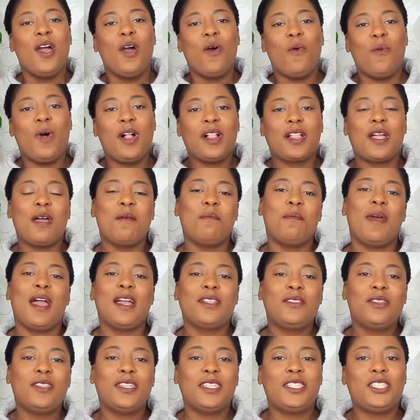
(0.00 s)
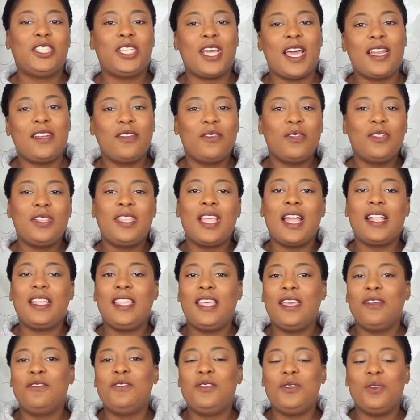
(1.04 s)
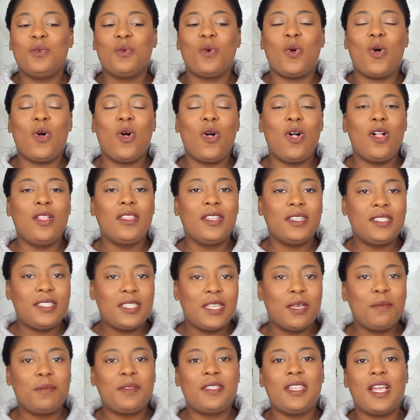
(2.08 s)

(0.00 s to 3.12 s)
Welcome back to the channel that gives you all the tips,